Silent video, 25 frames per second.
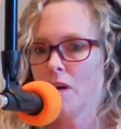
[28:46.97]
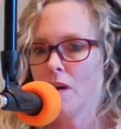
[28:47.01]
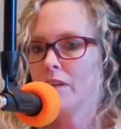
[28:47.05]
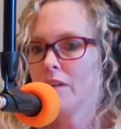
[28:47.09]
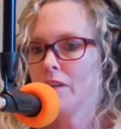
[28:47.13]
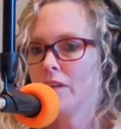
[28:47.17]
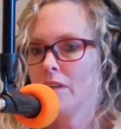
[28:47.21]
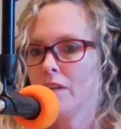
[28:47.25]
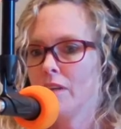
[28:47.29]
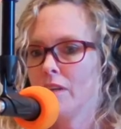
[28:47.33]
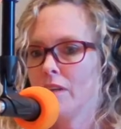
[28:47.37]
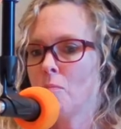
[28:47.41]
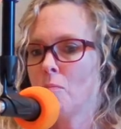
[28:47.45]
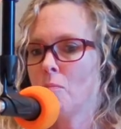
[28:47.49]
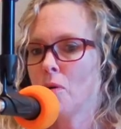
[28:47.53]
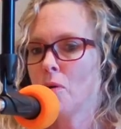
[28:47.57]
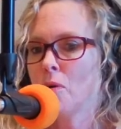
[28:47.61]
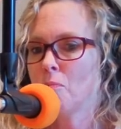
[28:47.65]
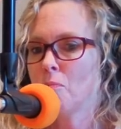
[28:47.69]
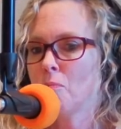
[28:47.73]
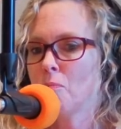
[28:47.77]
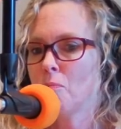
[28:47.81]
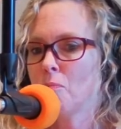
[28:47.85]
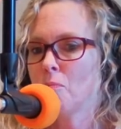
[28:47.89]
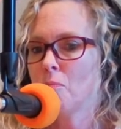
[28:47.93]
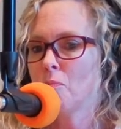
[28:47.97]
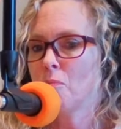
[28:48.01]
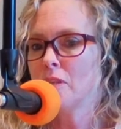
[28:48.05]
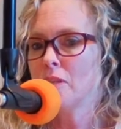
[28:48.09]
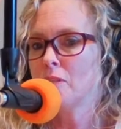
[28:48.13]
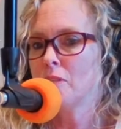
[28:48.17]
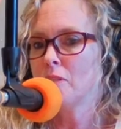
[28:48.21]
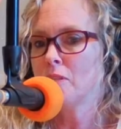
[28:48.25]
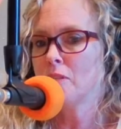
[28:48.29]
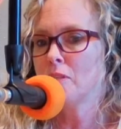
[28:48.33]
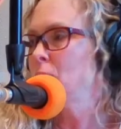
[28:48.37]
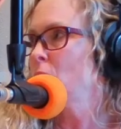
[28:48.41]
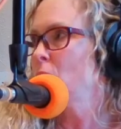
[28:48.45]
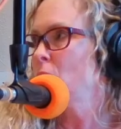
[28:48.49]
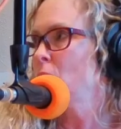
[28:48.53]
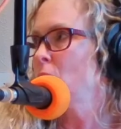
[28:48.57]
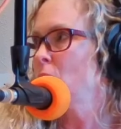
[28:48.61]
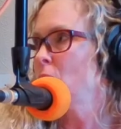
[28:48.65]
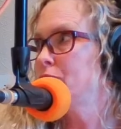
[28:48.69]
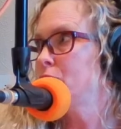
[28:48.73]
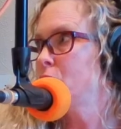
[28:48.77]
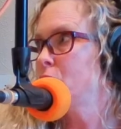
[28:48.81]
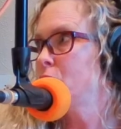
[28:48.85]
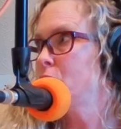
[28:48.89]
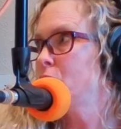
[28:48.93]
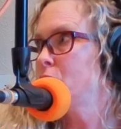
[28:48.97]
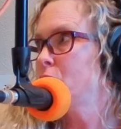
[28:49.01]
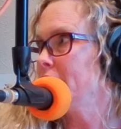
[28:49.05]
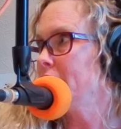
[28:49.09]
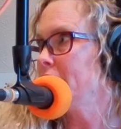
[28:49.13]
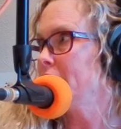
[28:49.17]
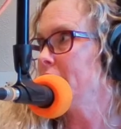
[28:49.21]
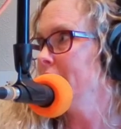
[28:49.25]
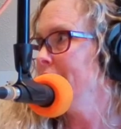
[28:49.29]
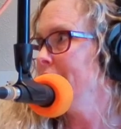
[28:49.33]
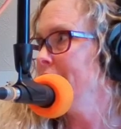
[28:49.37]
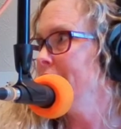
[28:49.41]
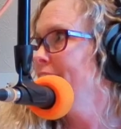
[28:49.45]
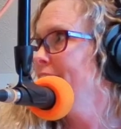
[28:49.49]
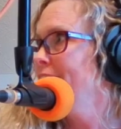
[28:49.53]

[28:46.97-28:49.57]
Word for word: you know m- most of these people are 40